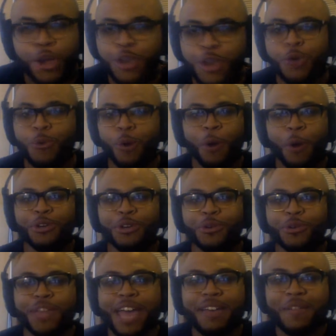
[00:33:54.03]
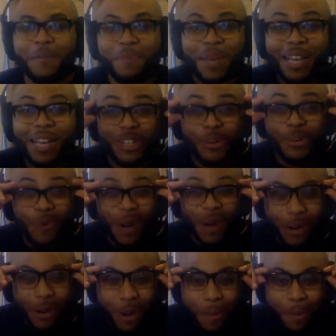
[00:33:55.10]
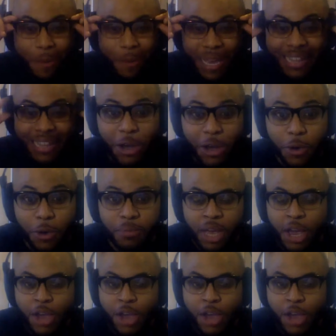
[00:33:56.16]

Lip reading: You won't do that because you want her to be alone.